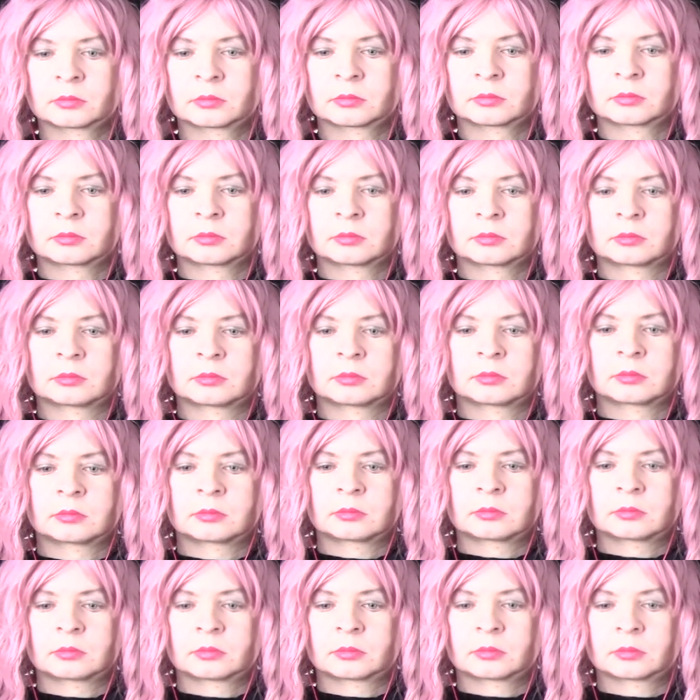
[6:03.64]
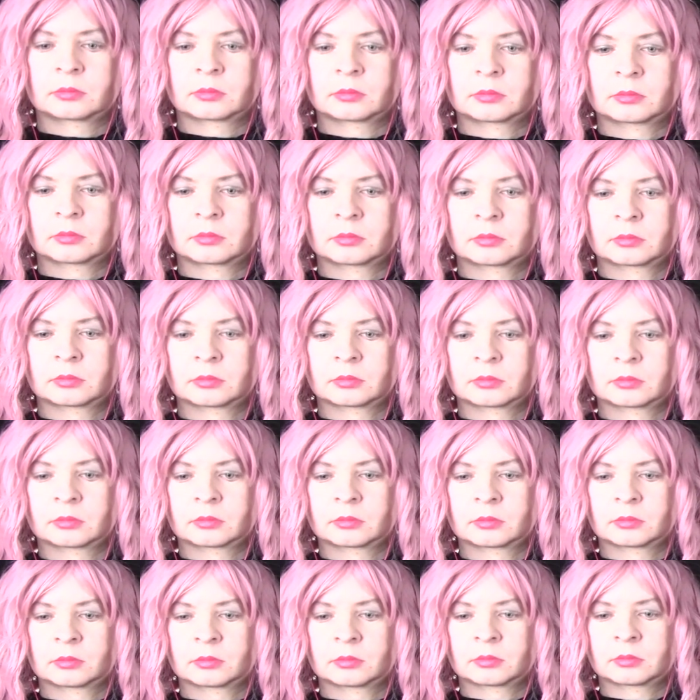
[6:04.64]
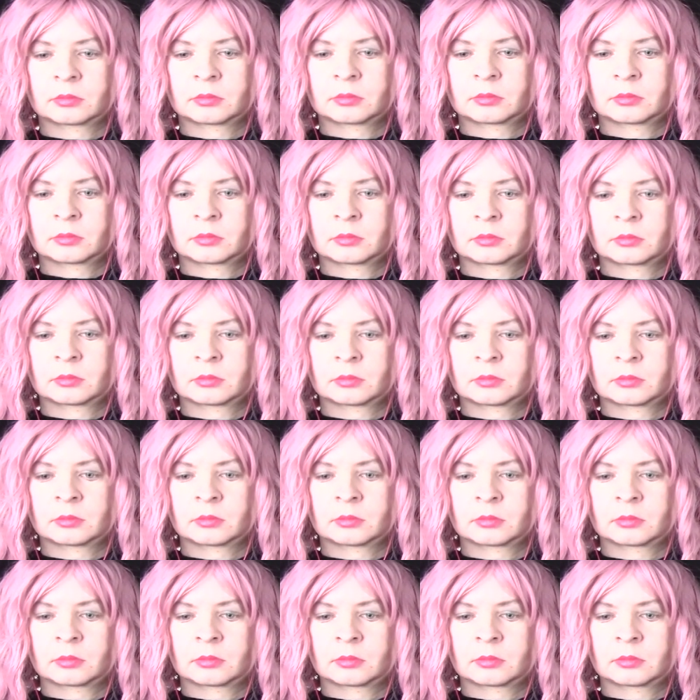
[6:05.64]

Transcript: Because I get a little scared in the dark sometimes.